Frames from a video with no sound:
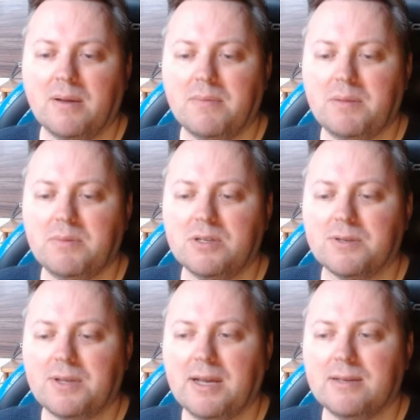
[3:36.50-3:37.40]
maybe
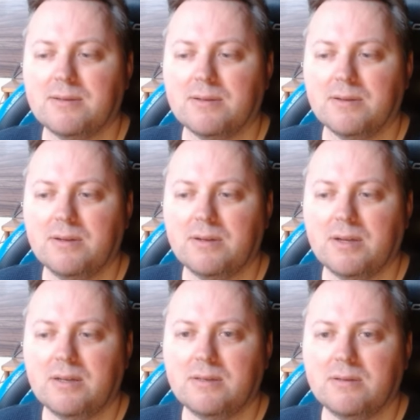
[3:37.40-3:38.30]
just castle, yeah,
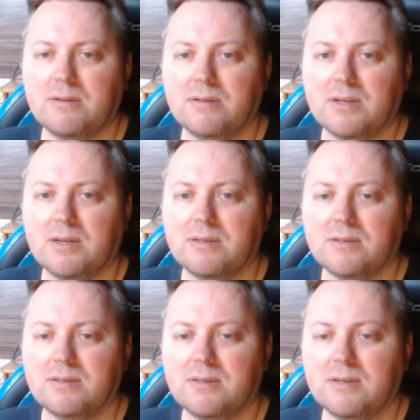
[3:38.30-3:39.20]
castle, knight
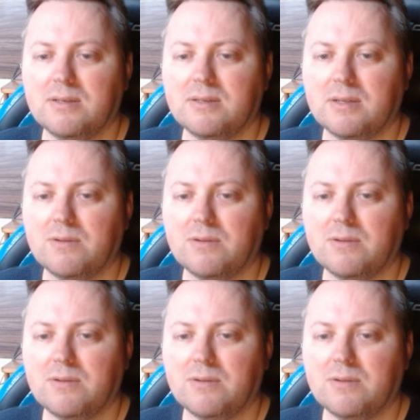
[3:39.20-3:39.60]
c6.